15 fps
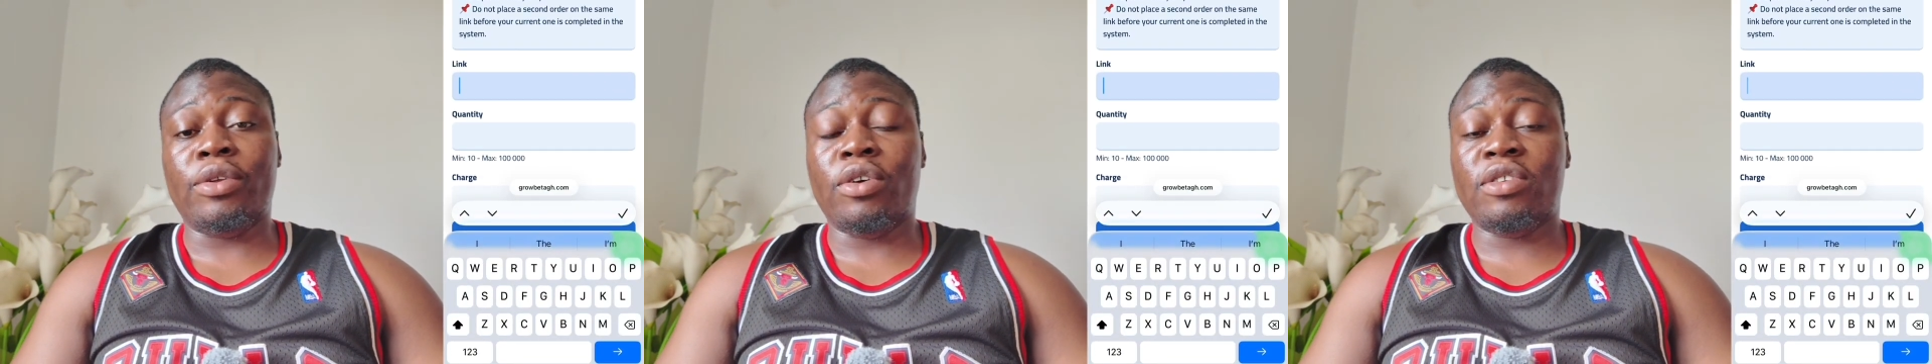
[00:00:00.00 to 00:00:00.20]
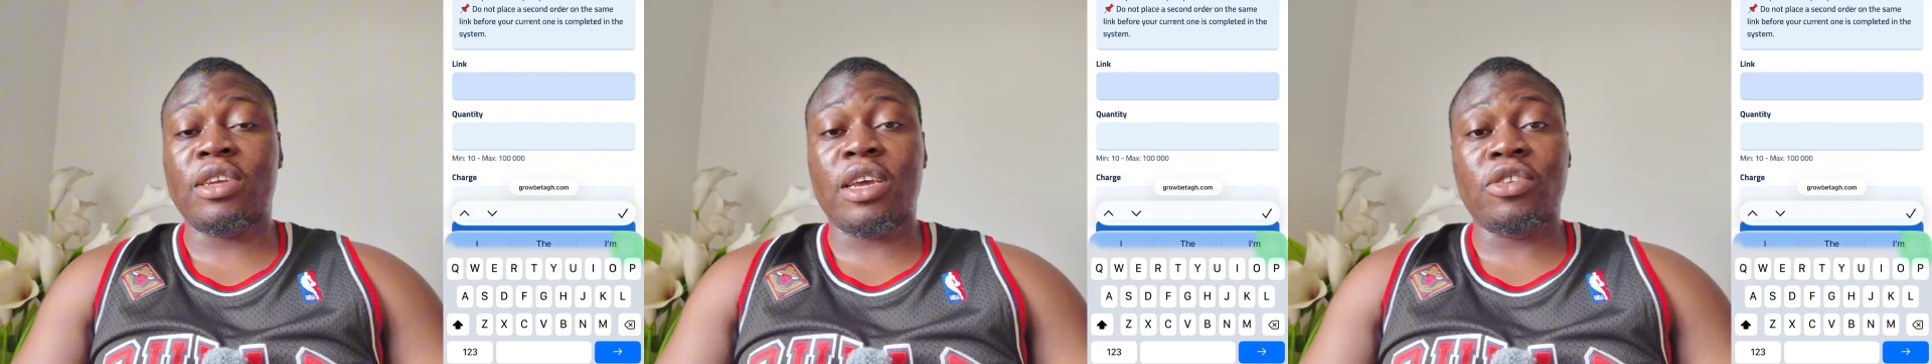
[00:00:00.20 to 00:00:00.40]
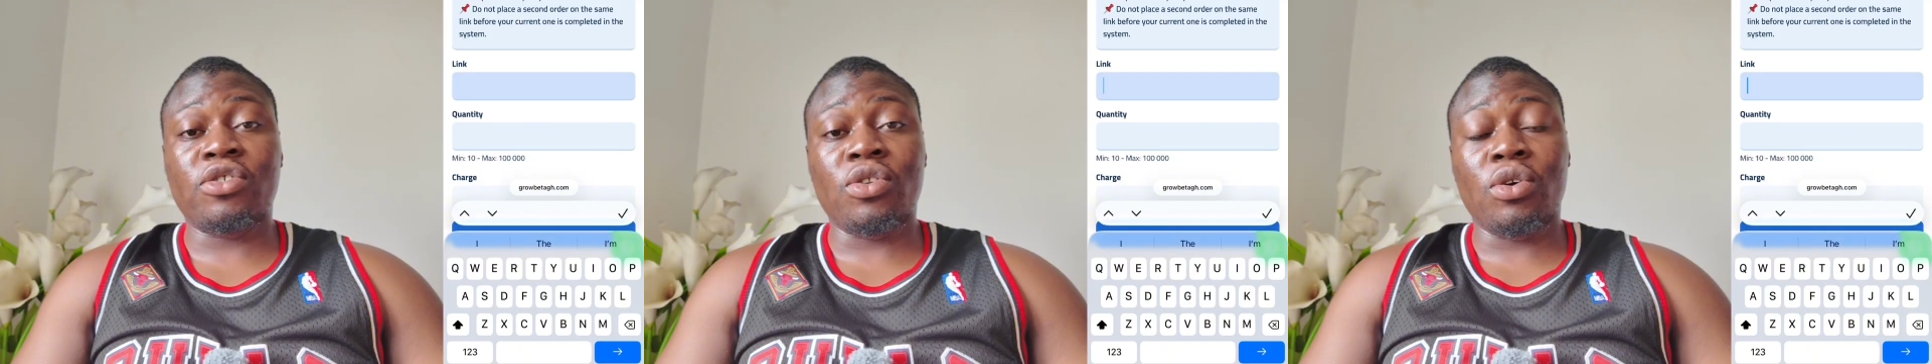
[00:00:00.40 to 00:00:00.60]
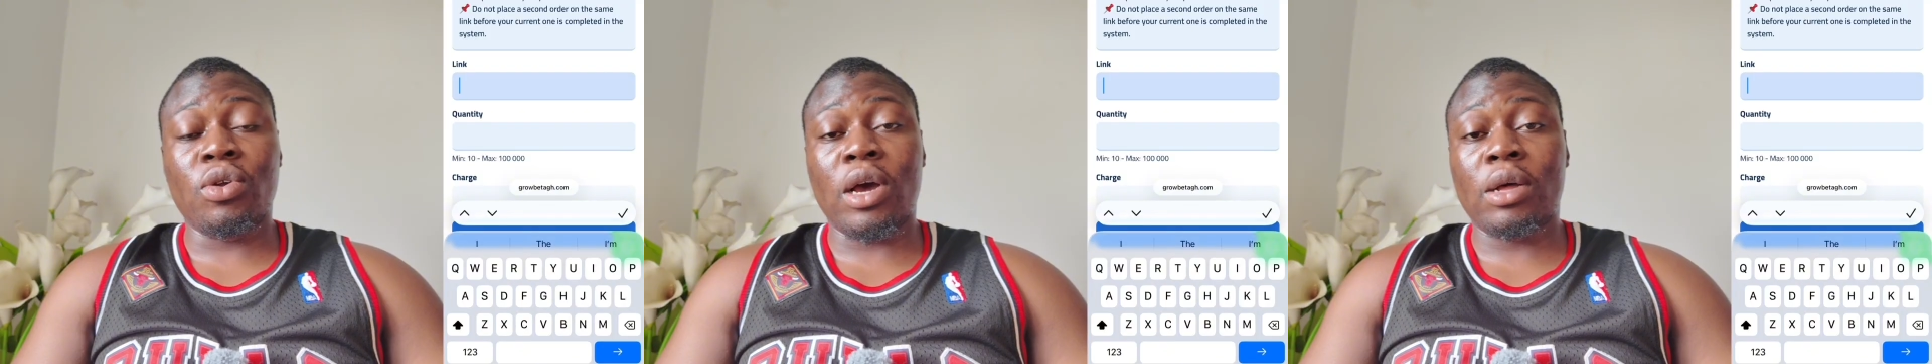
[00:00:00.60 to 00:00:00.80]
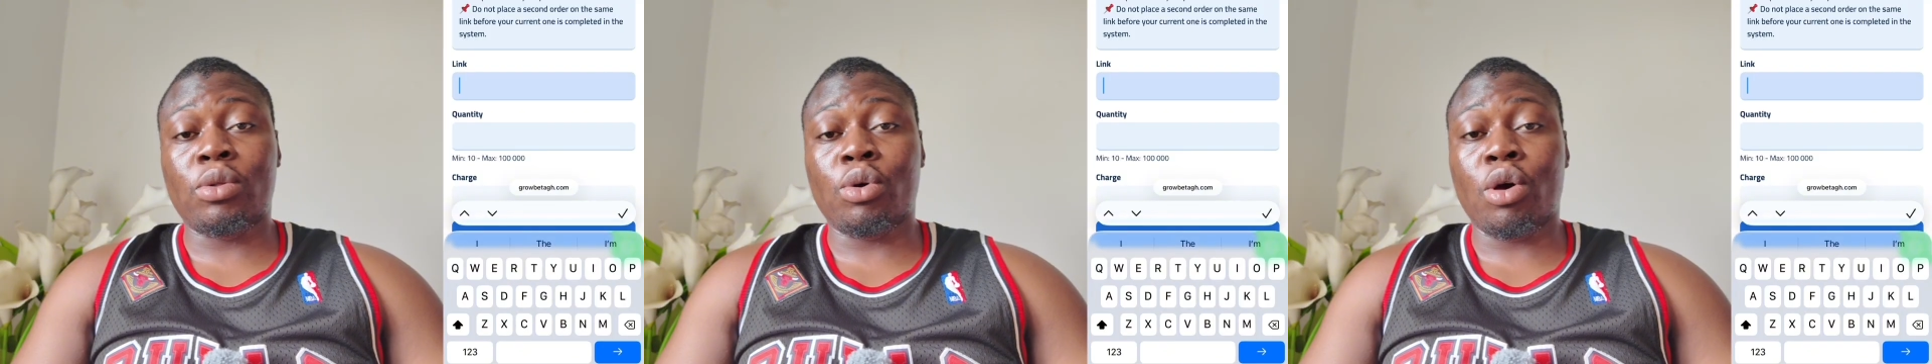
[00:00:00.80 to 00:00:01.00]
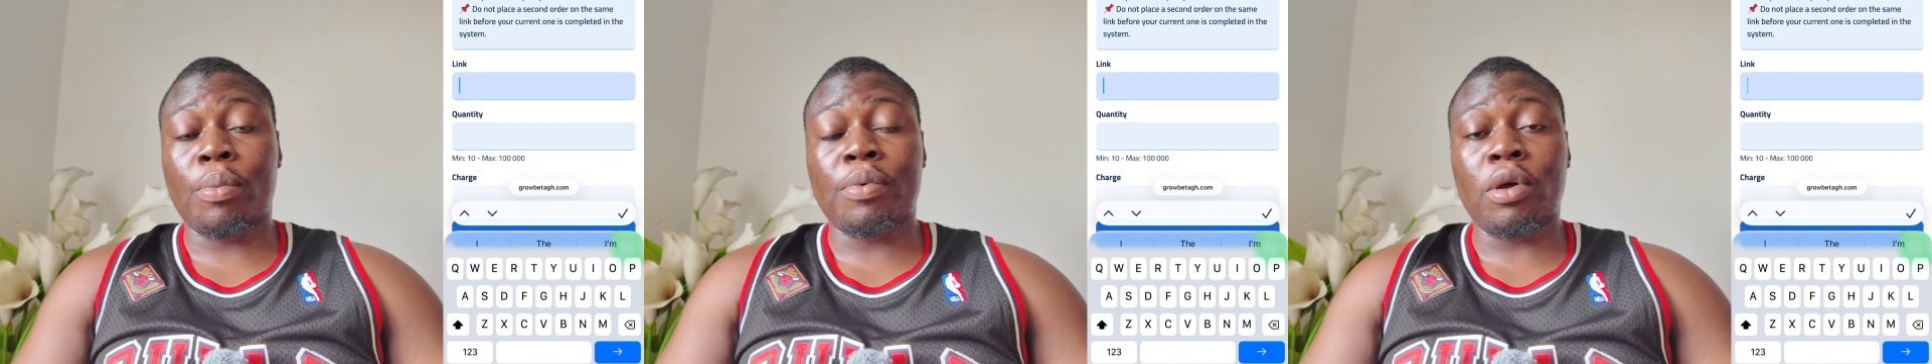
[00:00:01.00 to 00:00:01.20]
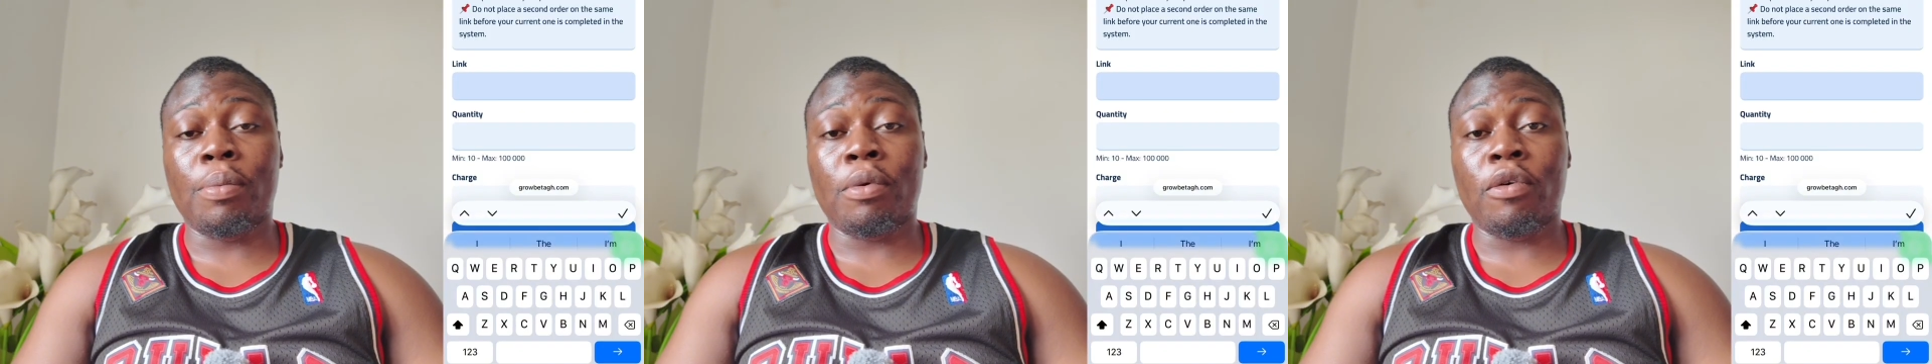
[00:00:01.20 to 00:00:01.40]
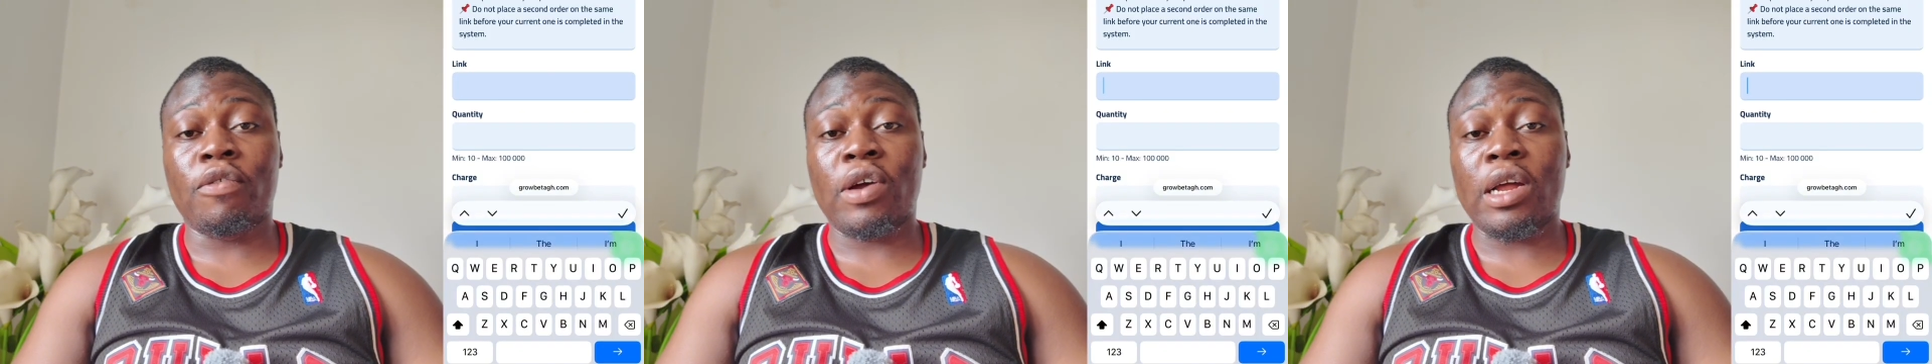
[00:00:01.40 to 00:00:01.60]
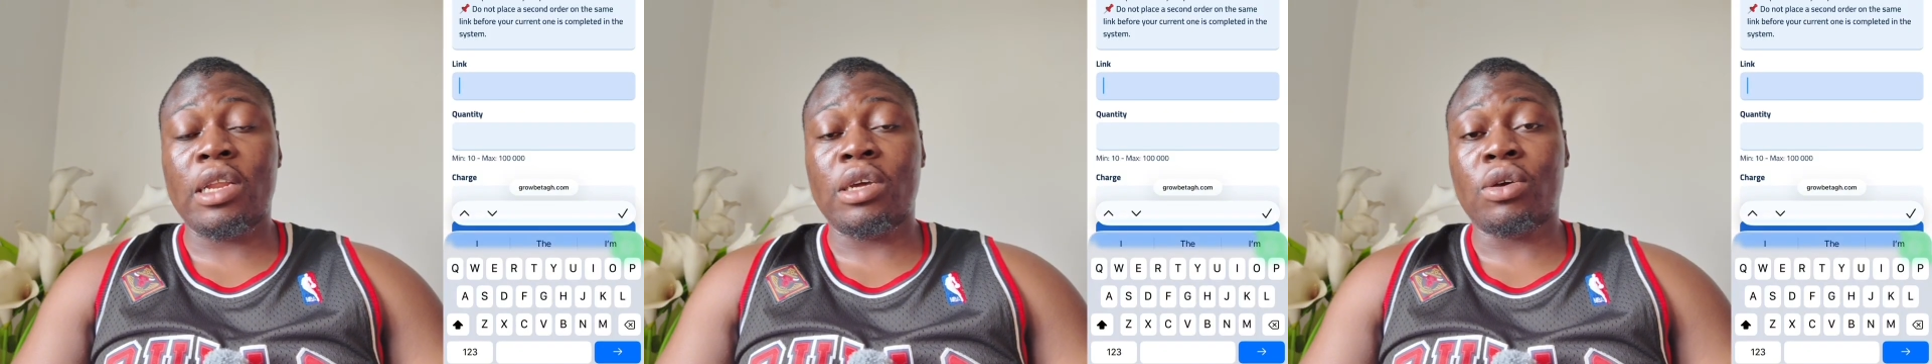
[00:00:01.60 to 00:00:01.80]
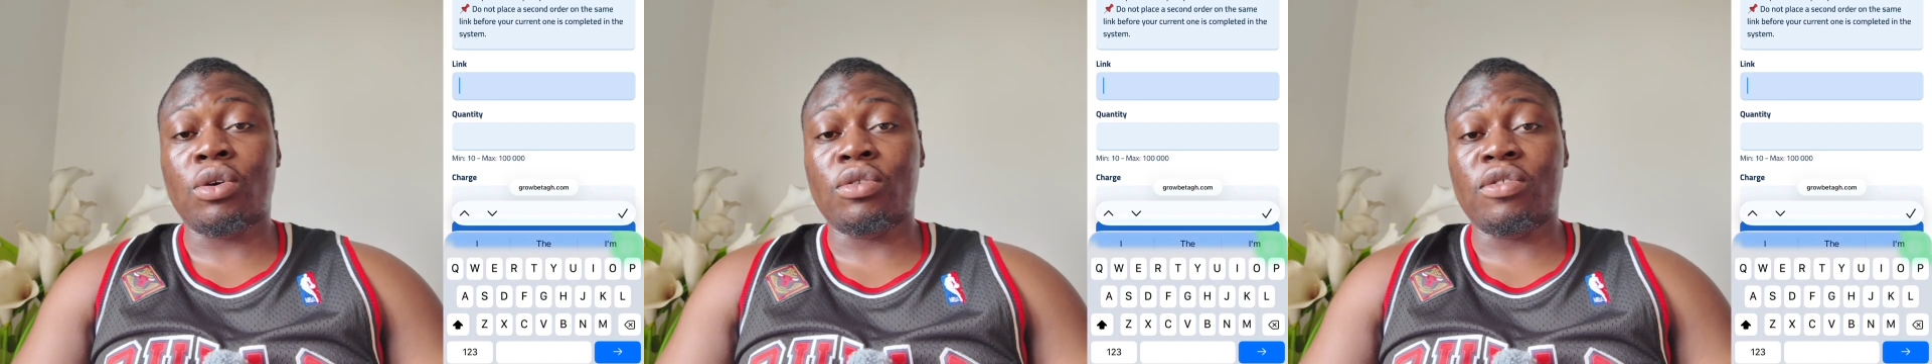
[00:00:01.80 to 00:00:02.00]
Just in case you don't know how to copy your profile
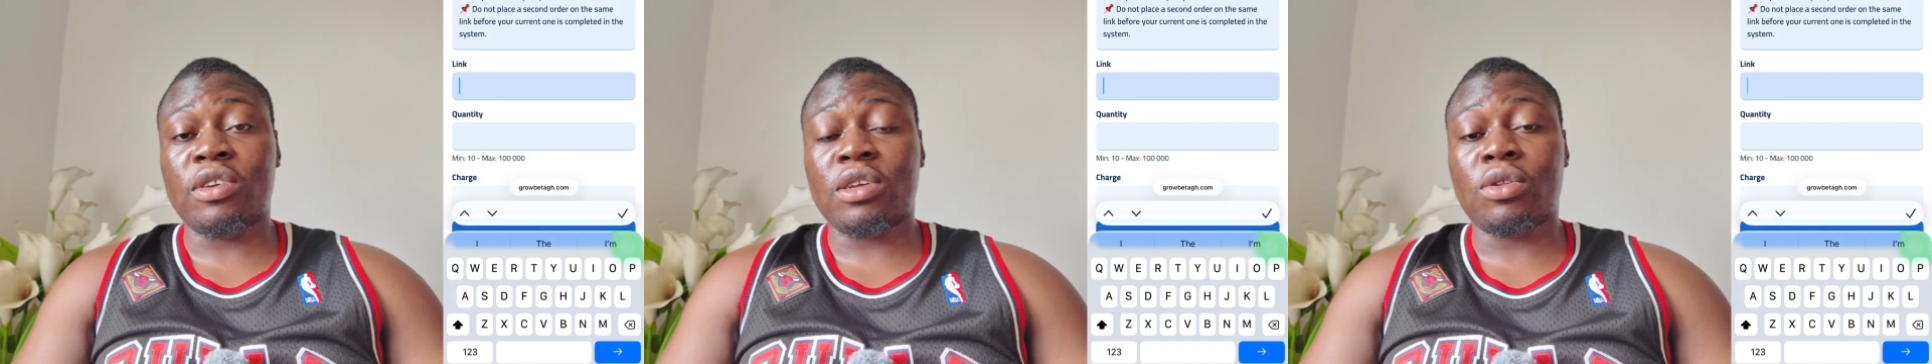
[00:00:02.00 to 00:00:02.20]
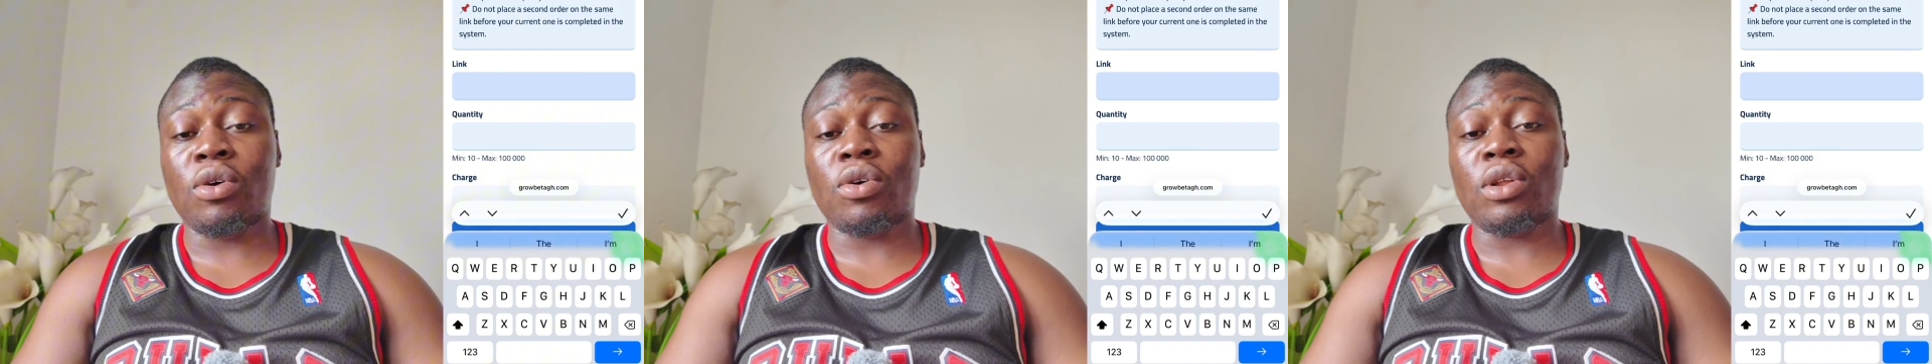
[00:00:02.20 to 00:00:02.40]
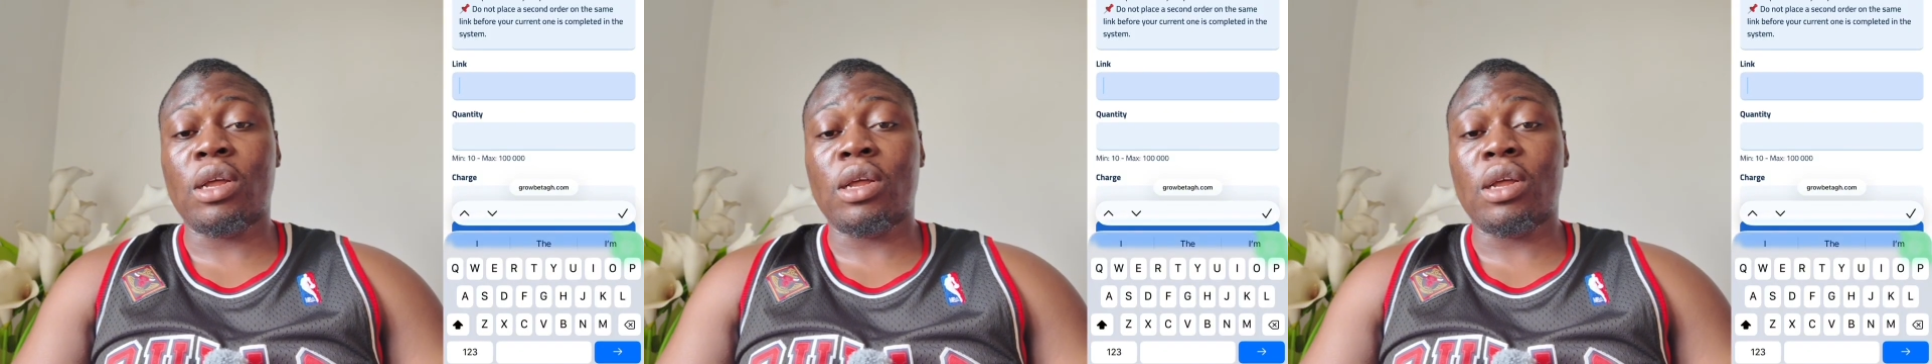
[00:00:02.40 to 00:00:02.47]
link or TikTok,